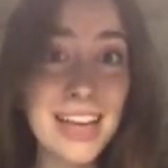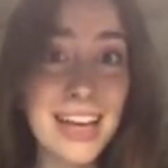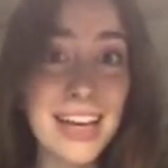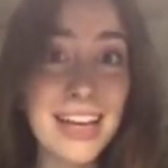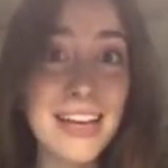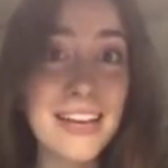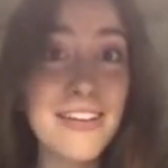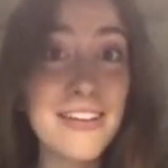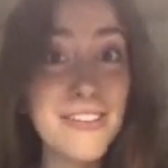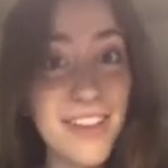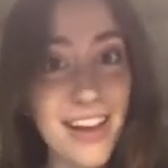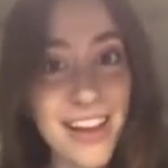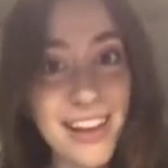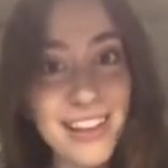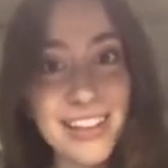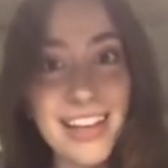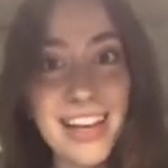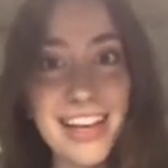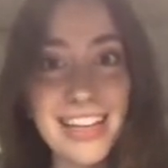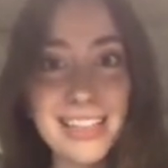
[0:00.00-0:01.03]
I
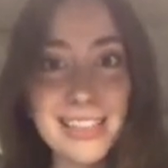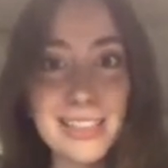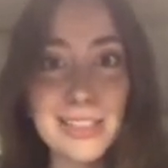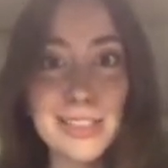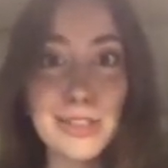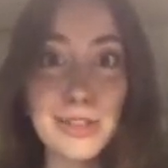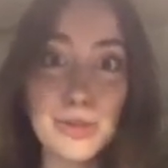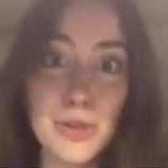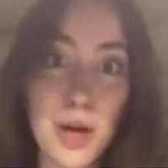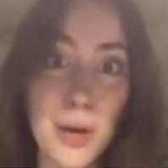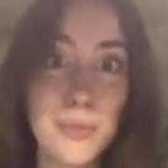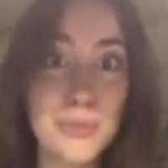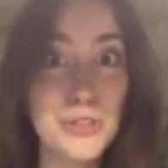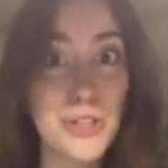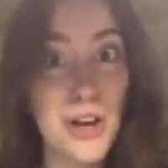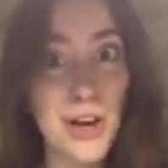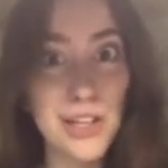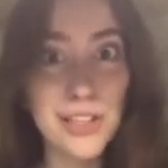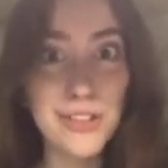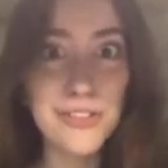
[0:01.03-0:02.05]
fell and dropped
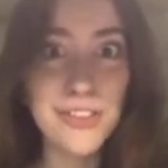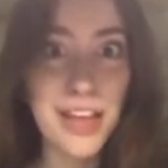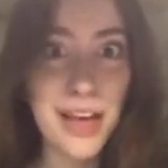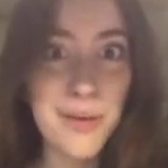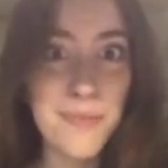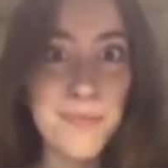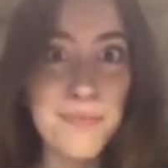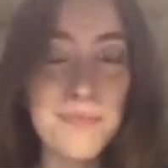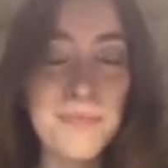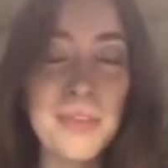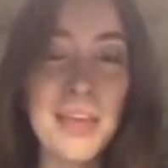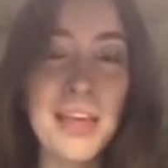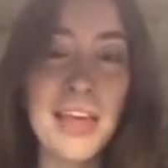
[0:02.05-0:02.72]
all of them.